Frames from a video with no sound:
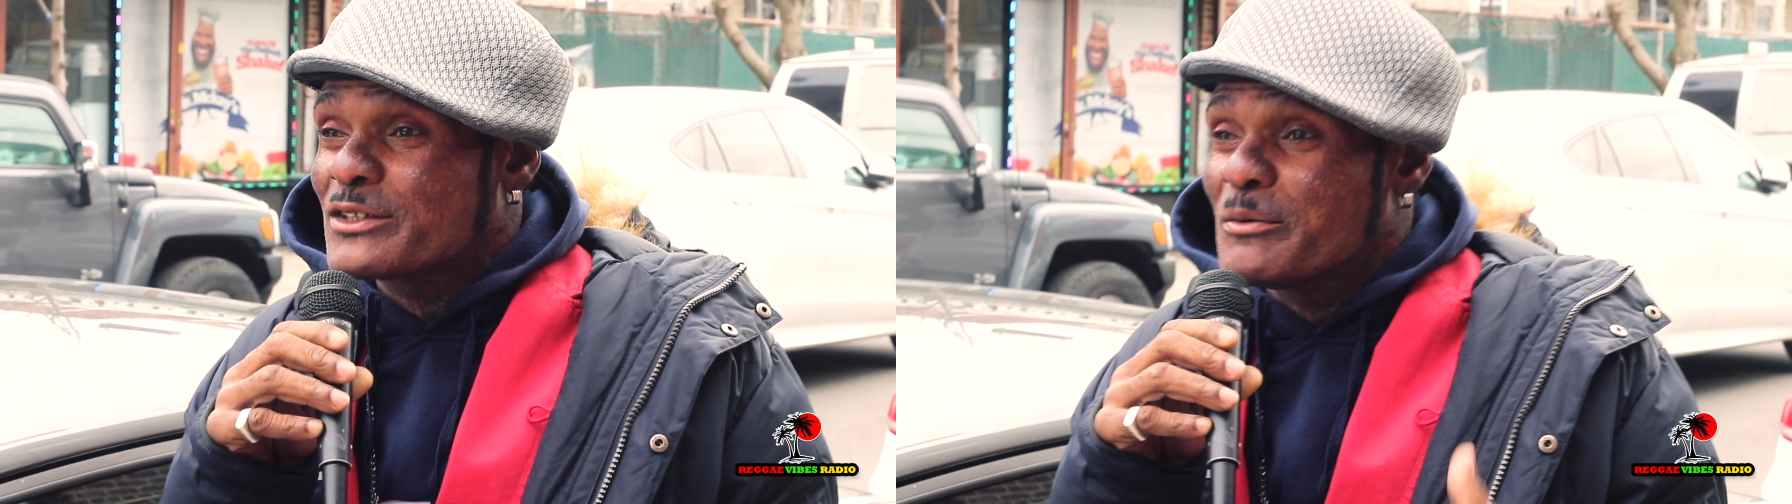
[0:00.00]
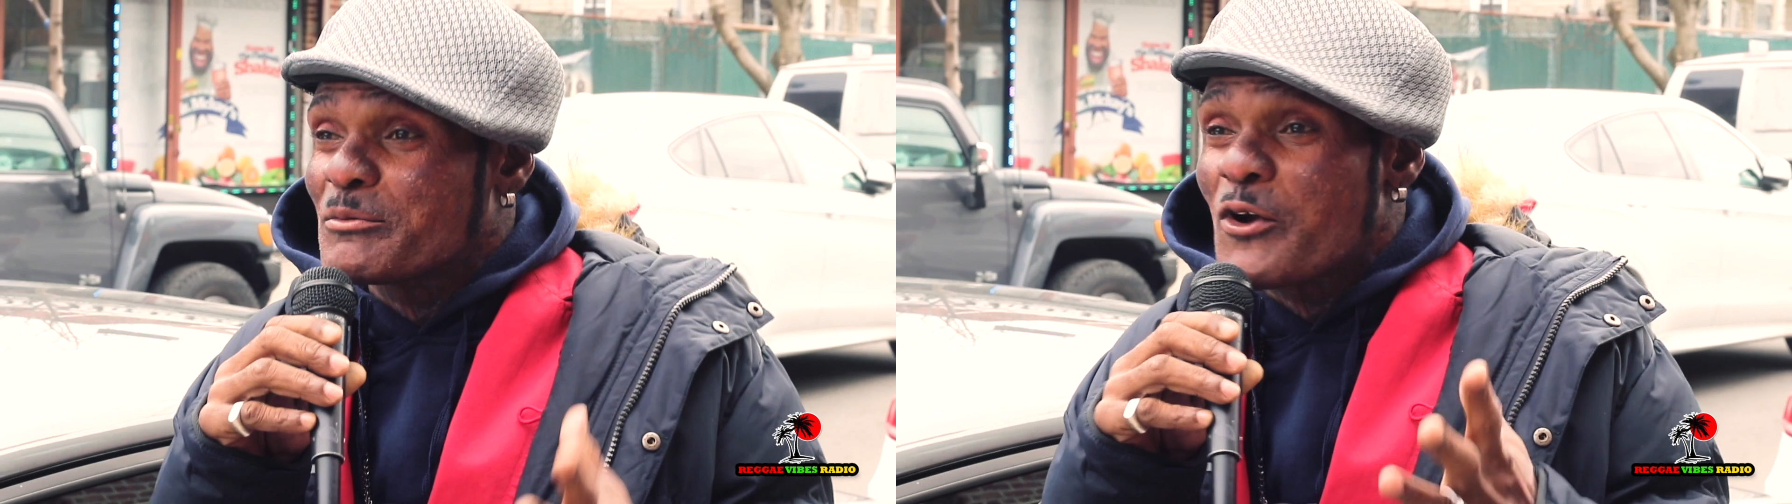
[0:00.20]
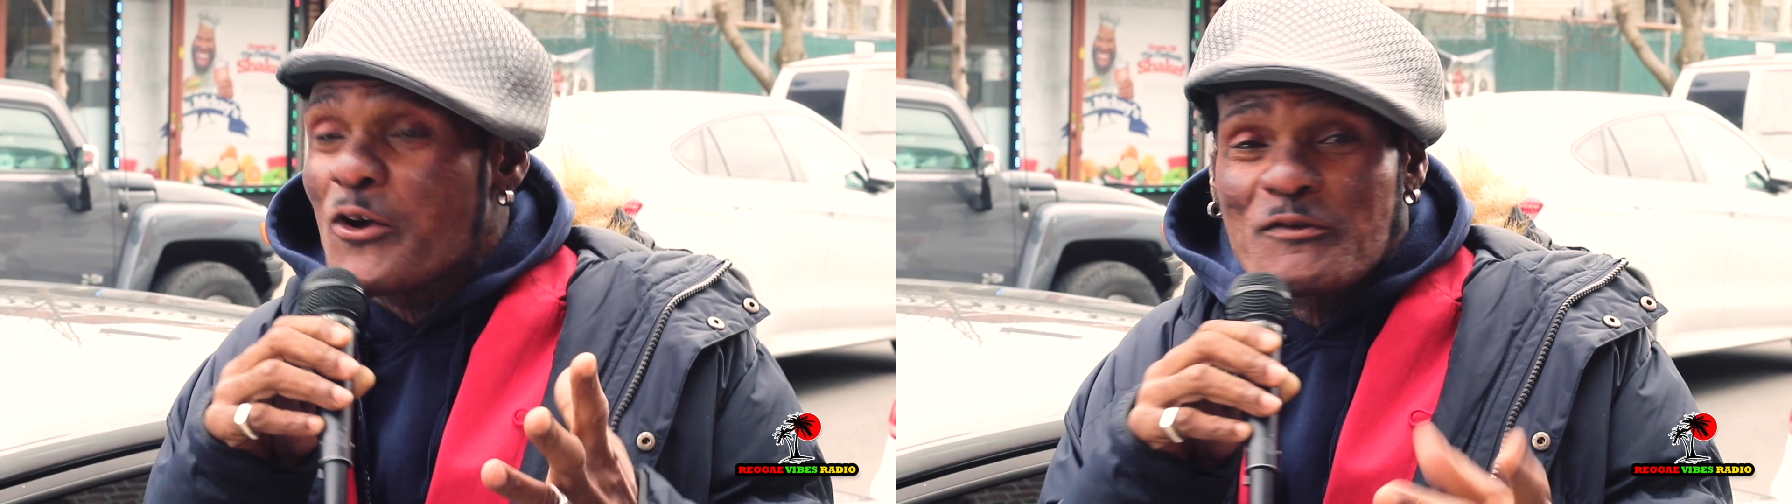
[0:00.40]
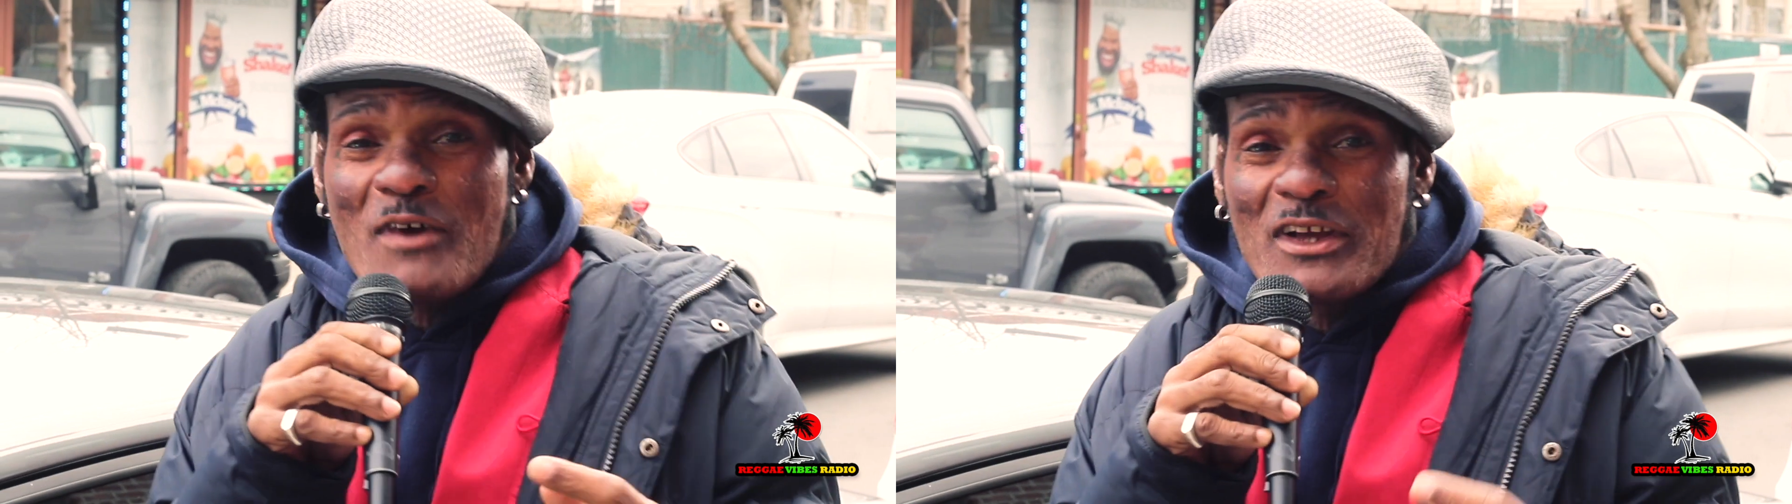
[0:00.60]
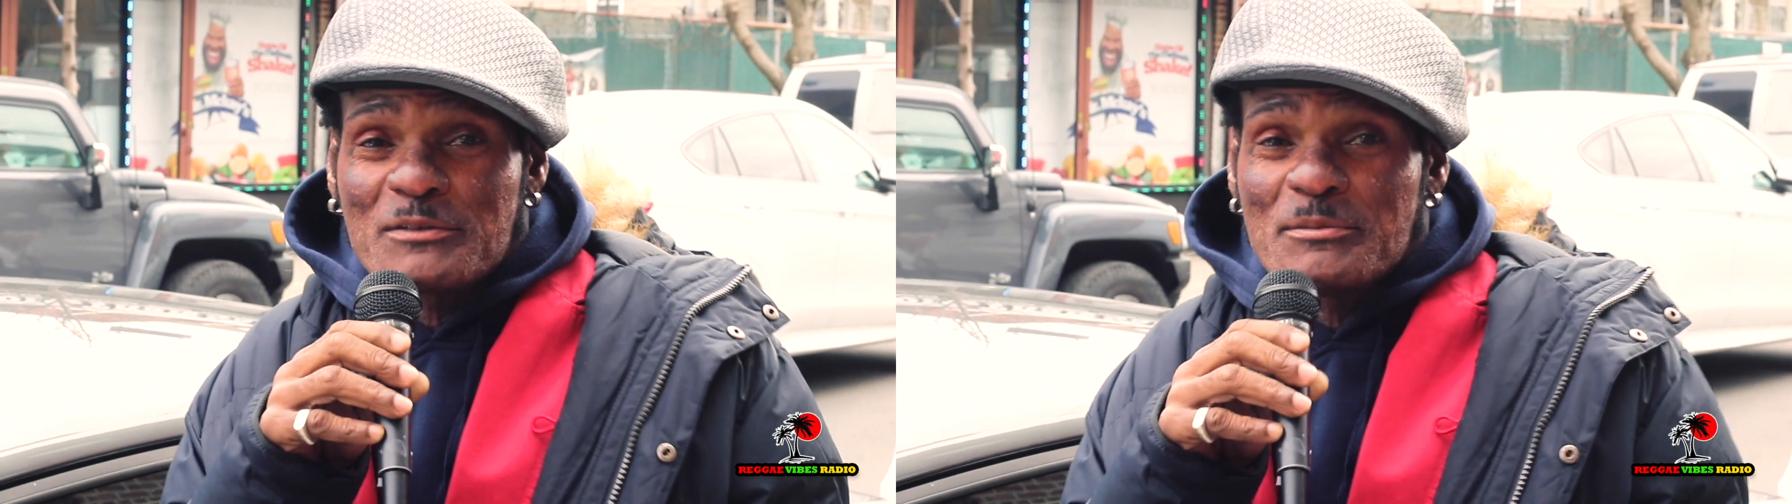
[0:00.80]
some girl
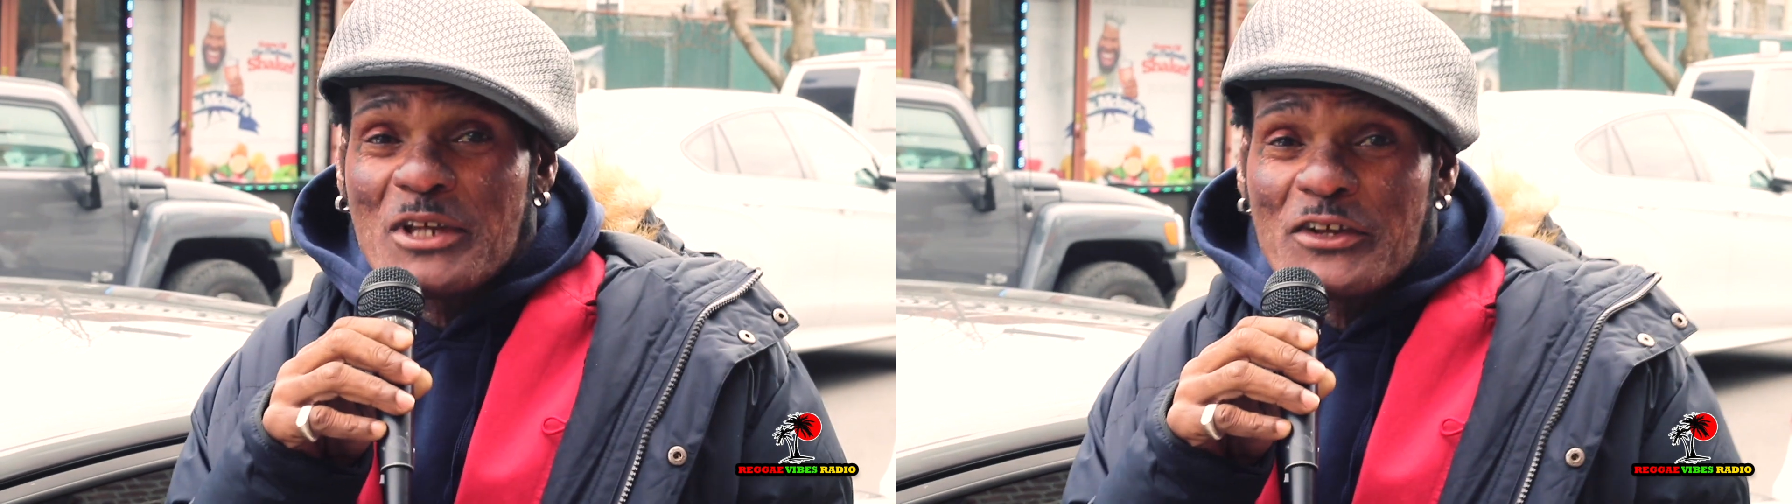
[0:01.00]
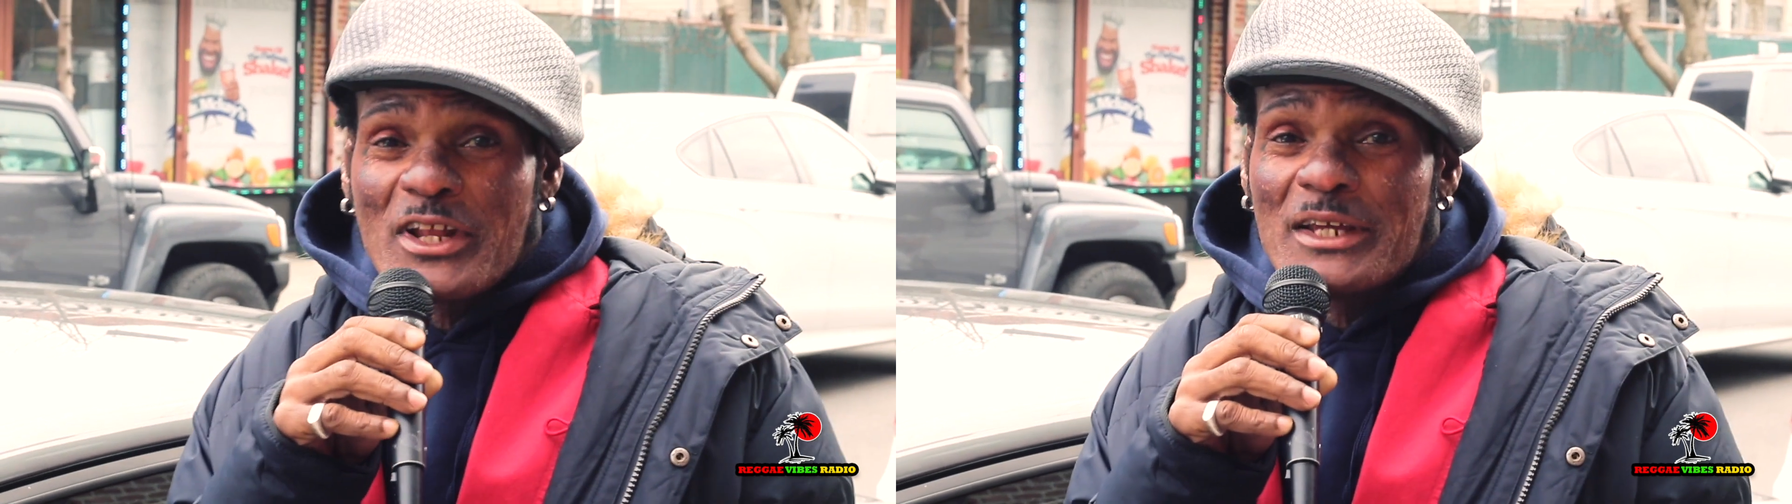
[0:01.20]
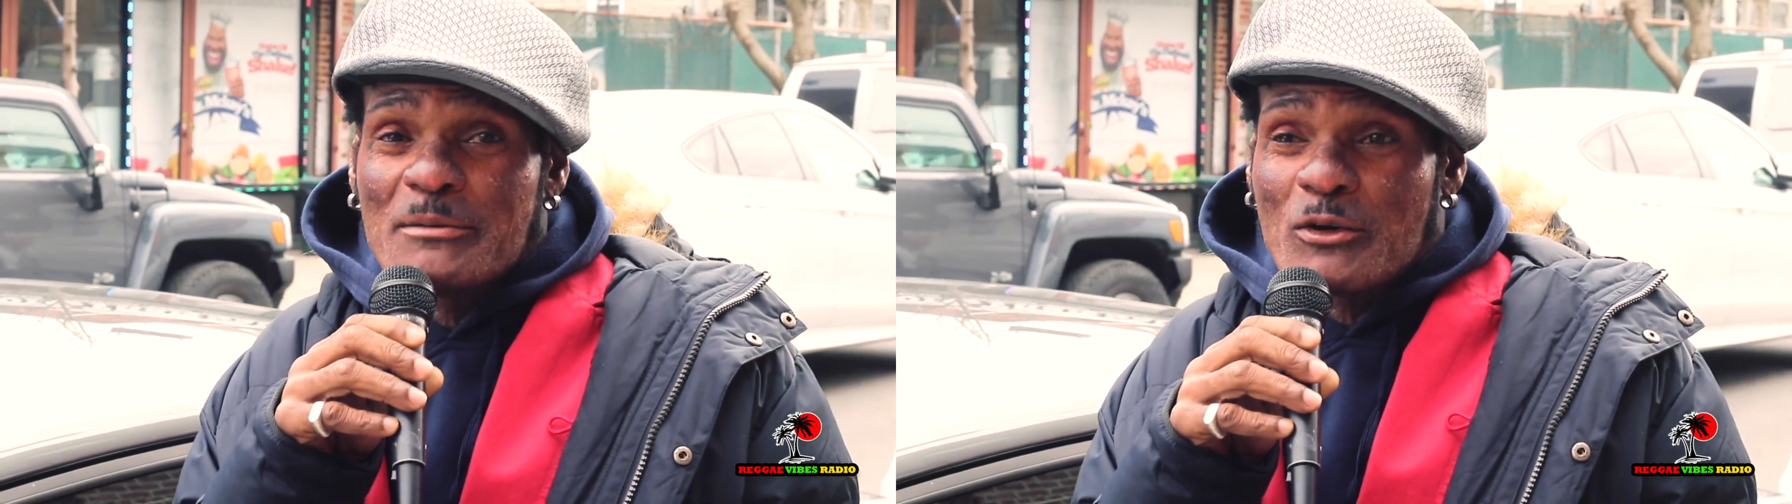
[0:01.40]
voice me every night.